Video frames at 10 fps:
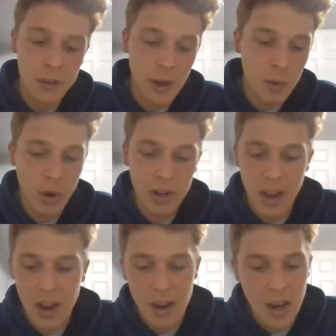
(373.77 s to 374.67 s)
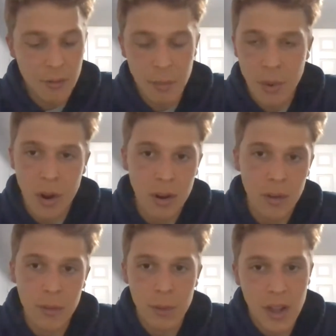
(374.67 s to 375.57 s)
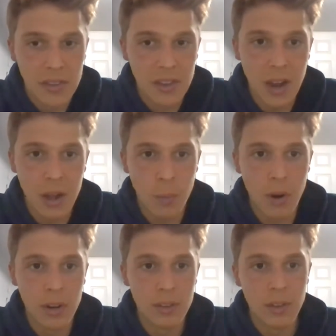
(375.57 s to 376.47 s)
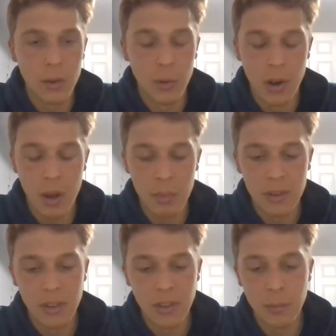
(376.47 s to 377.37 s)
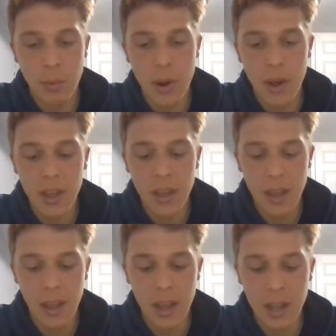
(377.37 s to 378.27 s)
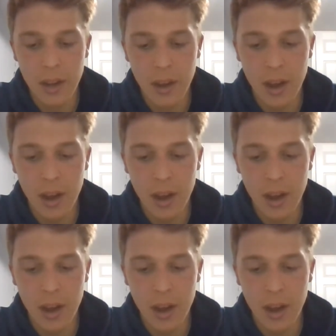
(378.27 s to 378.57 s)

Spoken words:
So I'd worked on every part of the race that I'd wanted to up until this point. And